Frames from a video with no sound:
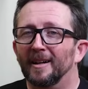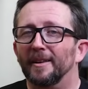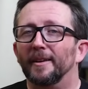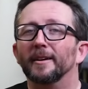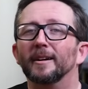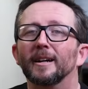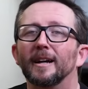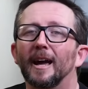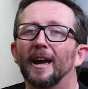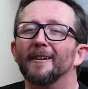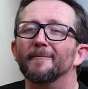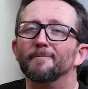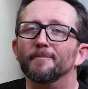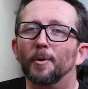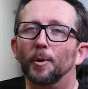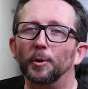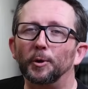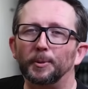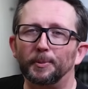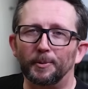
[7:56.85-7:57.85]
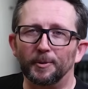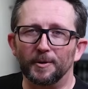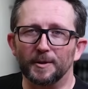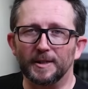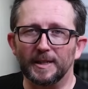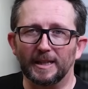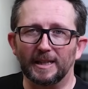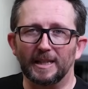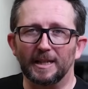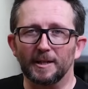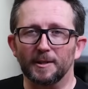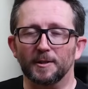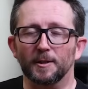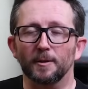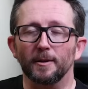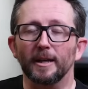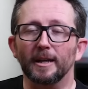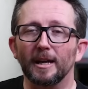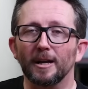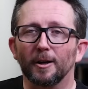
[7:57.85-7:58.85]
They're gonna have multiples in these
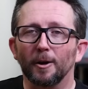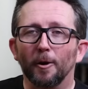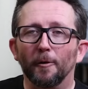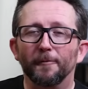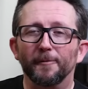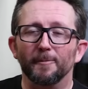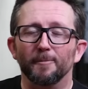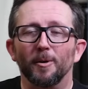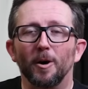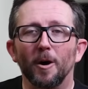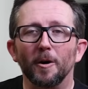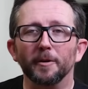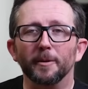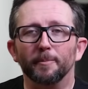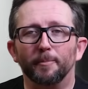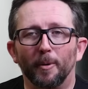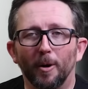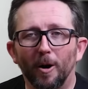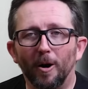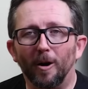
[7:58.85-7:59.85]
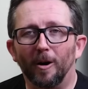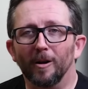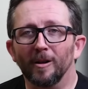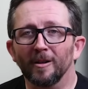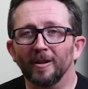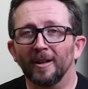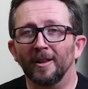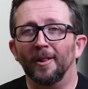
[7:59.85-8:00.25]
so they can go from ball to ball